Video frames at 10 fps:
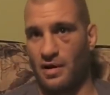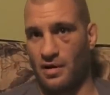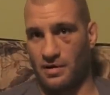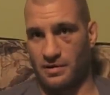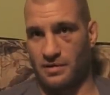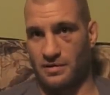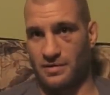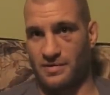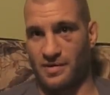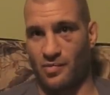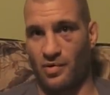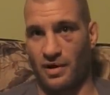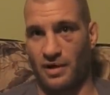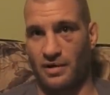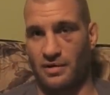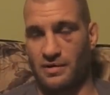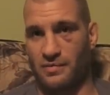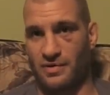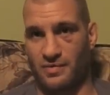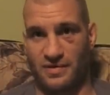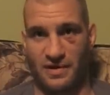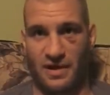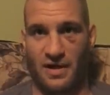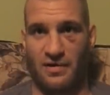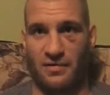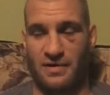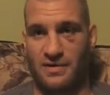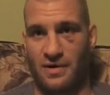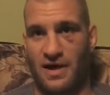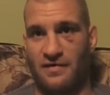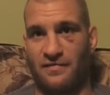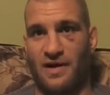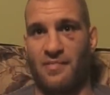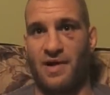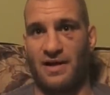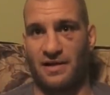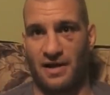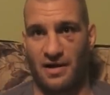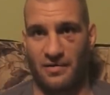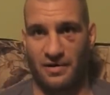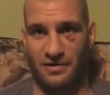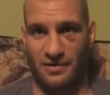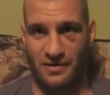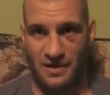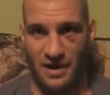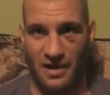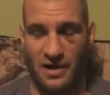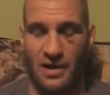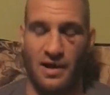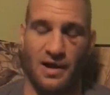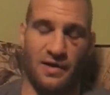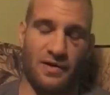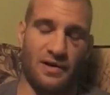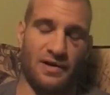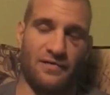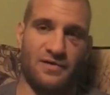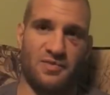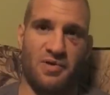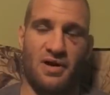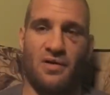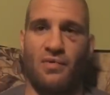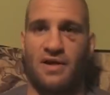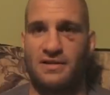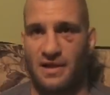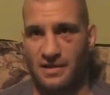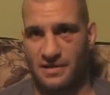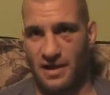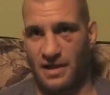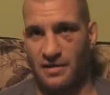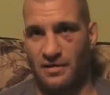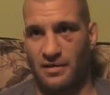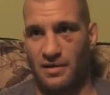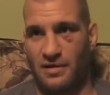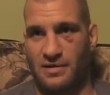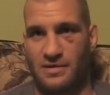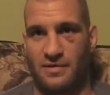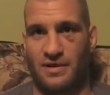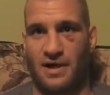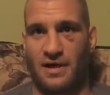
on Tuesday morning, which was in Calgary. So I had to fly back to Calgary on Tuesday and then leave for Japan on Wednesday instead. So it kind of